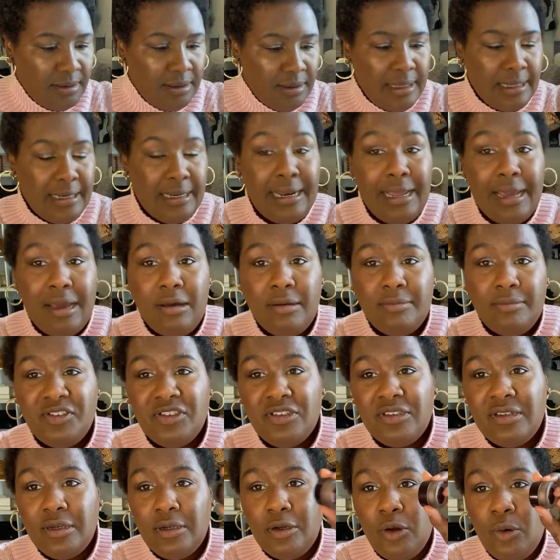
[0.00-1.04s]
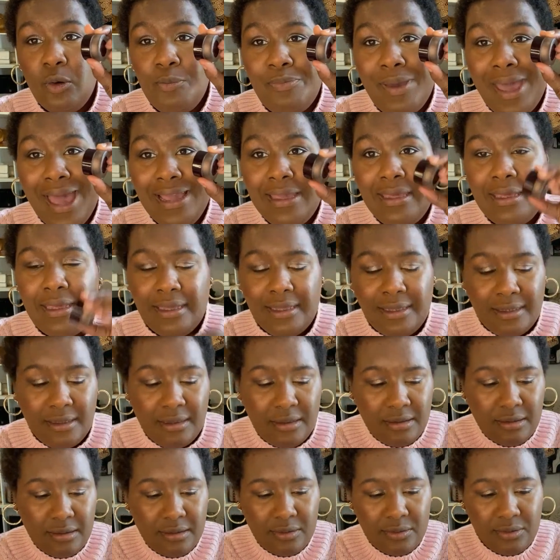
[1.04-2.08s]
And now I'm just going to go back in
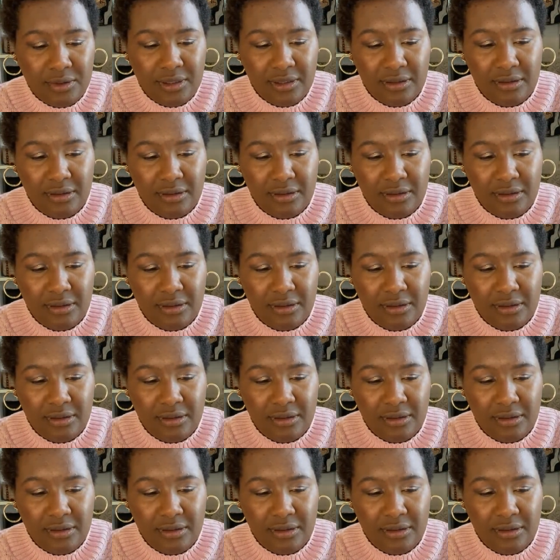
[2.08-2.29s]
with a